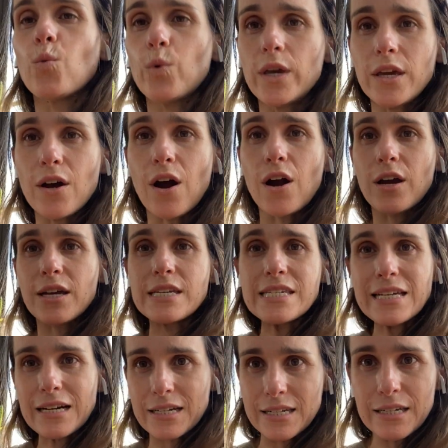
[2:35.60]
we are
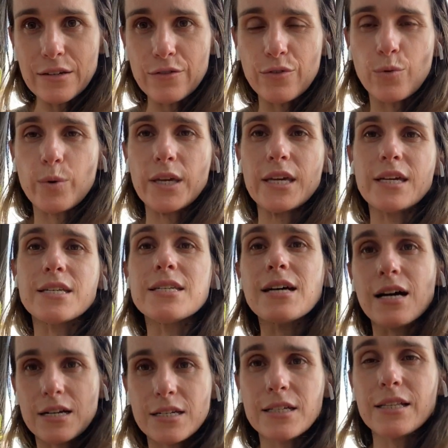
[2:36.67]
conductive. We
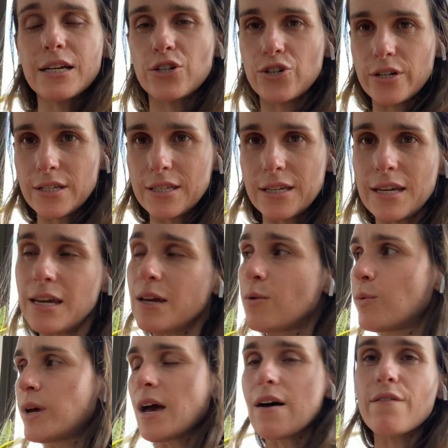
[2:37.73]
conduct electricity.
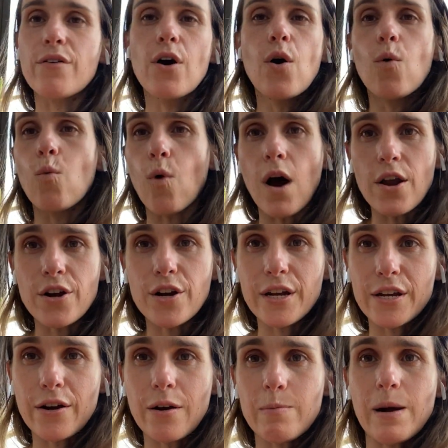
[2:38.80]
We have water
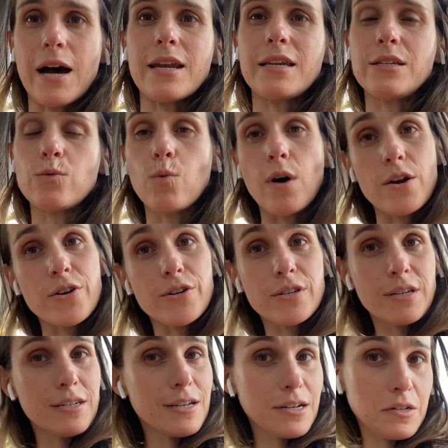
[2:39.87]
in our bodies. Water is
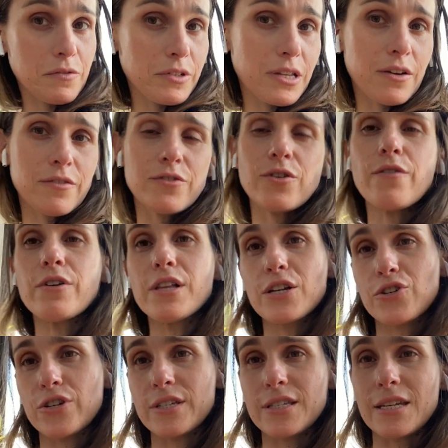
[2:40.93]
conductive of
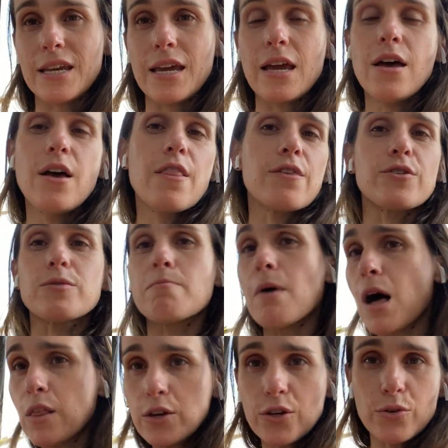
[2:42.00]
electricity. There's
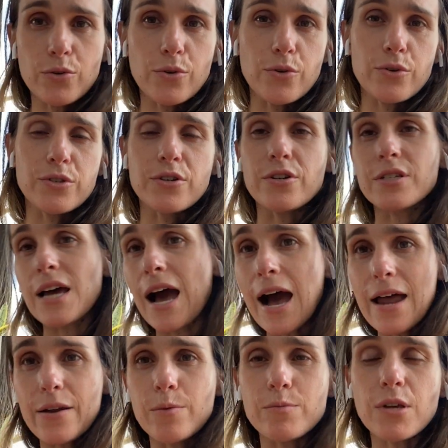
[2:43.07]
molecules, there's
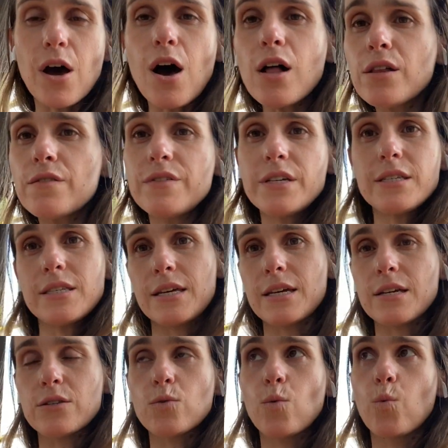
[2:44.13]
atoms. All of these
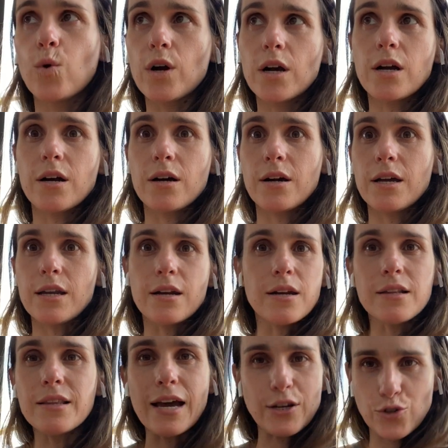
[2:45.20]
things work in an
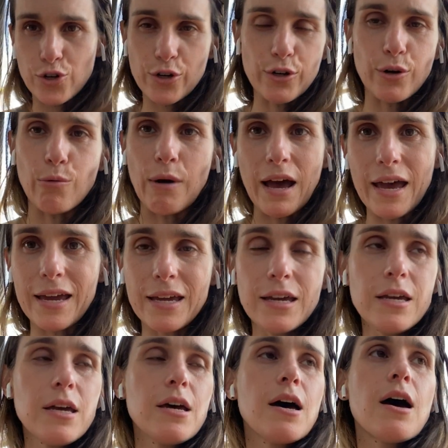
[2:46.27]
electrical way.
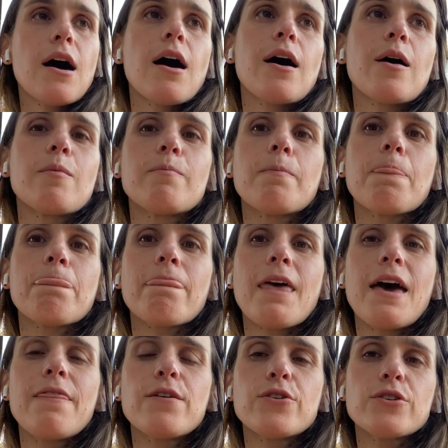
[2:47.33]
And
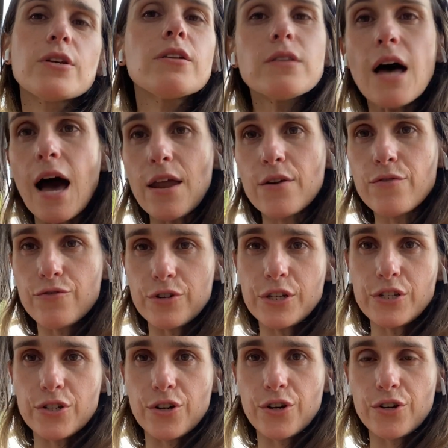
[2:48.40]
there's a lot of
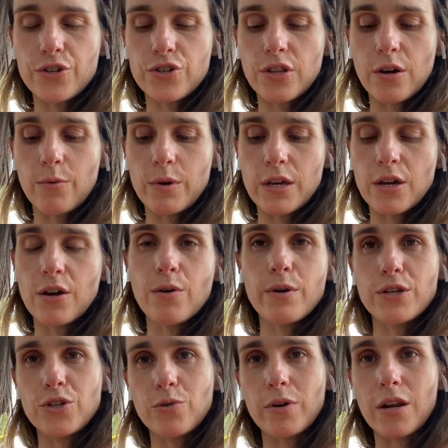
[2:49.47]
research that we can go
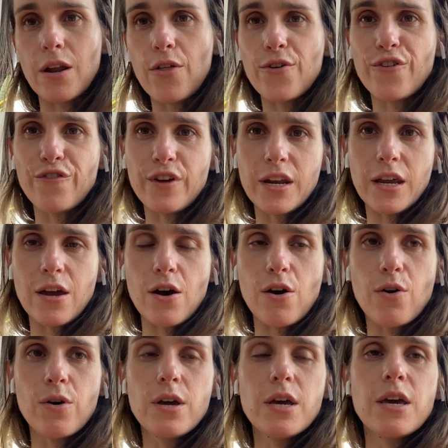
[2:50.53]
into in another
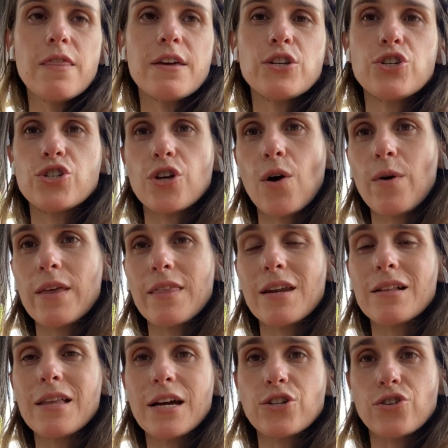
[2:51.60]
video that's showing that
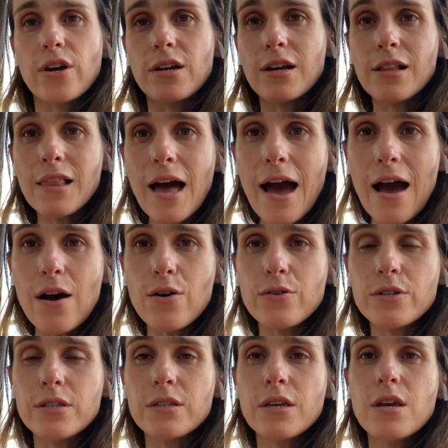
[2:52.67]
electron
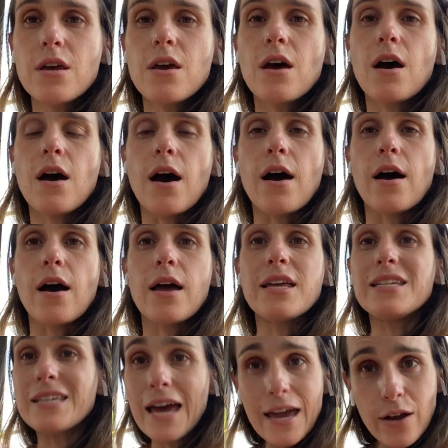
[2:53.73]
clouds
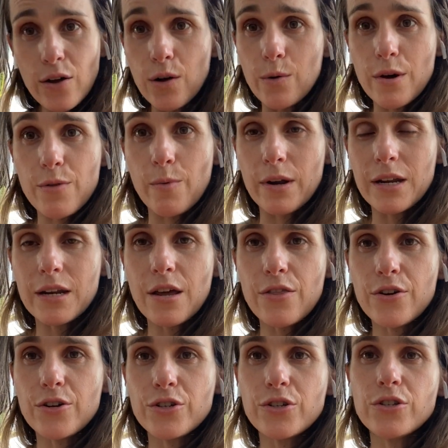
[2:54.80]
entangle with one
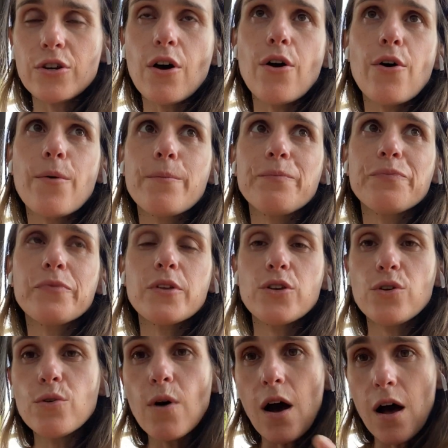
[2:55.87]
another. So
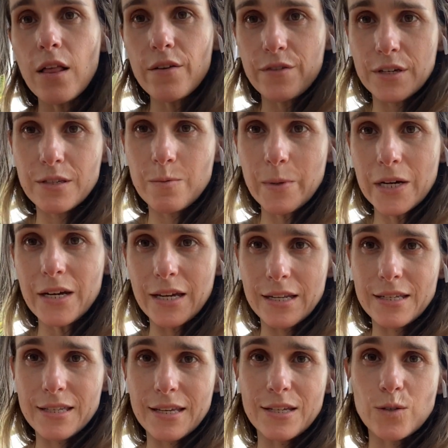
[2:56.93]
you all have
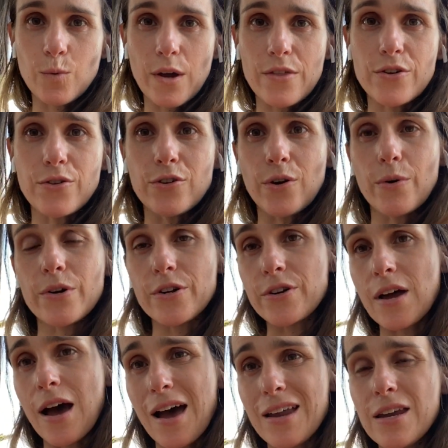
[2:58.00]
experienced this, whether you know it or
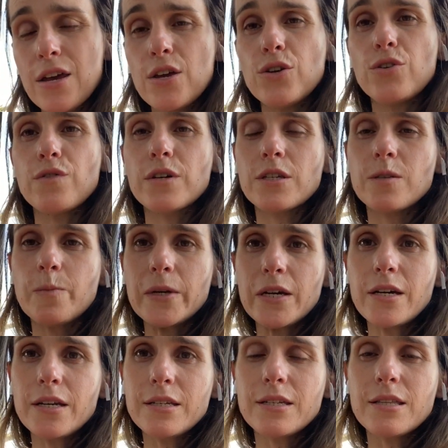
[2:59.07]
not. You've
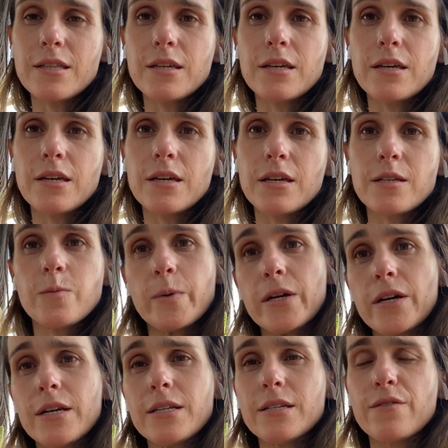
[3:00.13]
experienced the
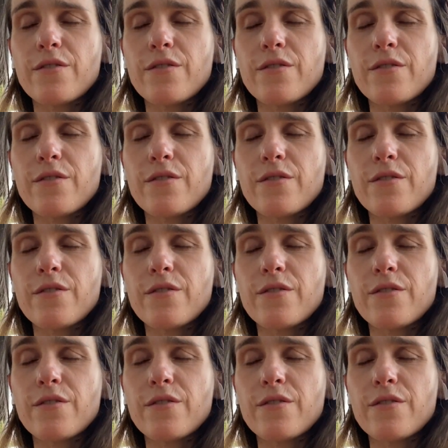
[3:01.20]
experience